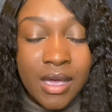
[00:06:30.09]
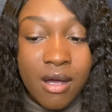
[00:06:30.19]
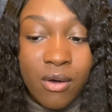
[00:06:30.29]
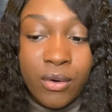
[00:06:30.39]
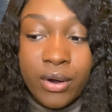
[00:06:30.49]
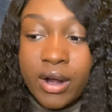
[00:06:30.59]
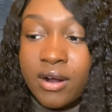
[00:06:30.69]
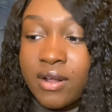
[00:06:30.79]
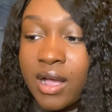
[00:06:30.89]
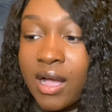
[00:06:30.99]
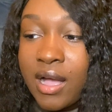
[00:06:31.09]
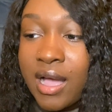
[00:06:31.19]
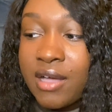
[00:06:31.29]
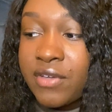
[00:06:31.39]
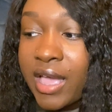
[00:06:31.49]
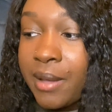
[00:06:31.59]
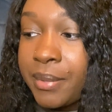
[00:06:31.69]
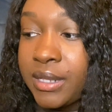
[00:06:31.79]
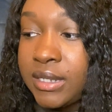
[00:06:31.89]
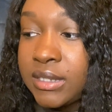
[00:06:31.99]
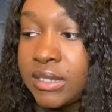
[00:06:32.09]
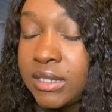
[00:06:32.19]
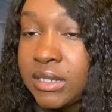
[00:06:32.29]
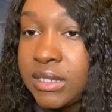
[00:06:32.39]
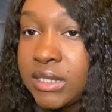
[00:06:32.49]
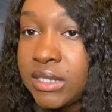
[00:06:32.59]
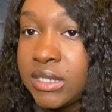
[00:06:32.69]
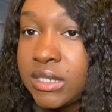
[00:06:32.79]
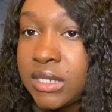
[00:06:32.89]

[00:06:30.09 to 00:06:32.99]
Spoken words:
Or I've had places...